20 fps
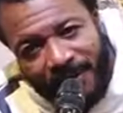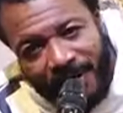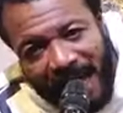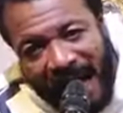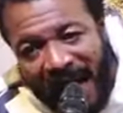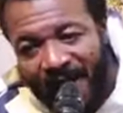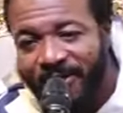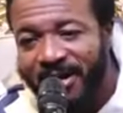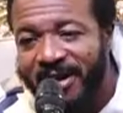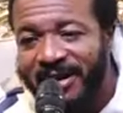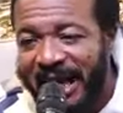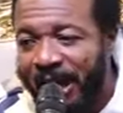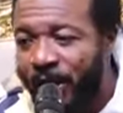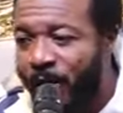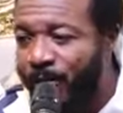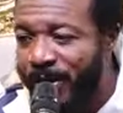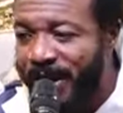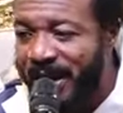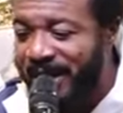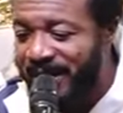Having my
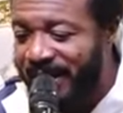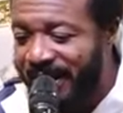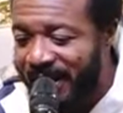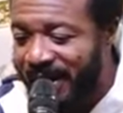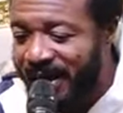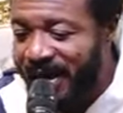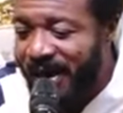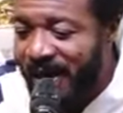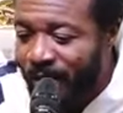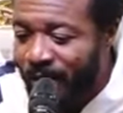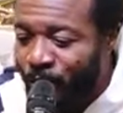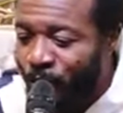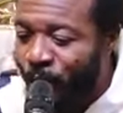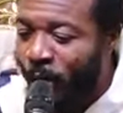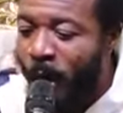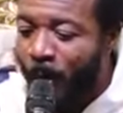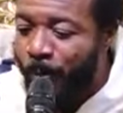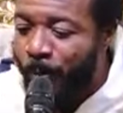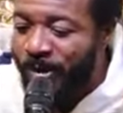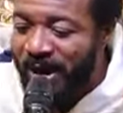own ministry, to
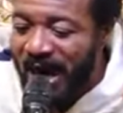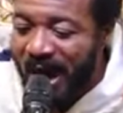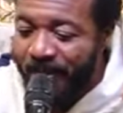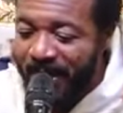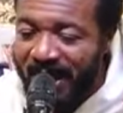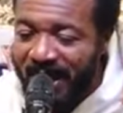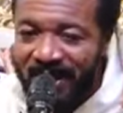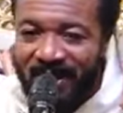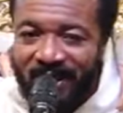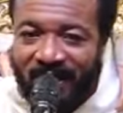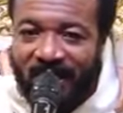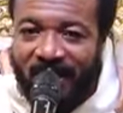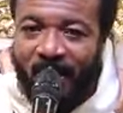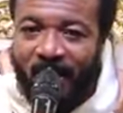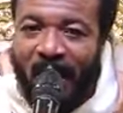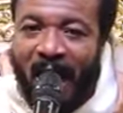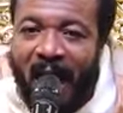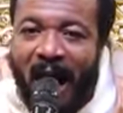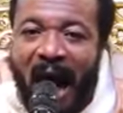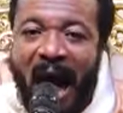open a ministry,
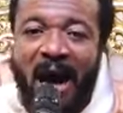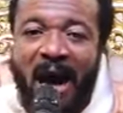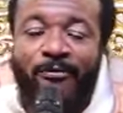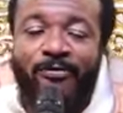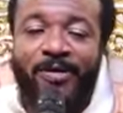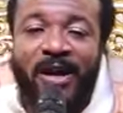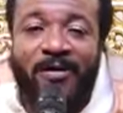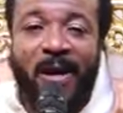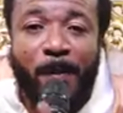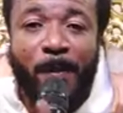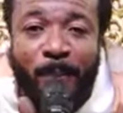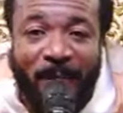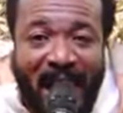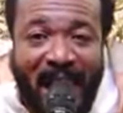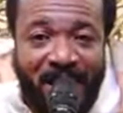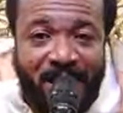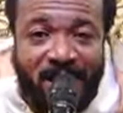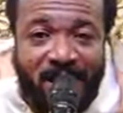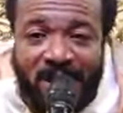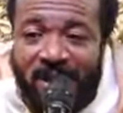I have never
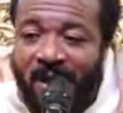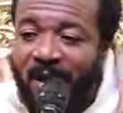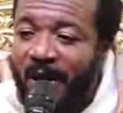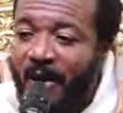planned it.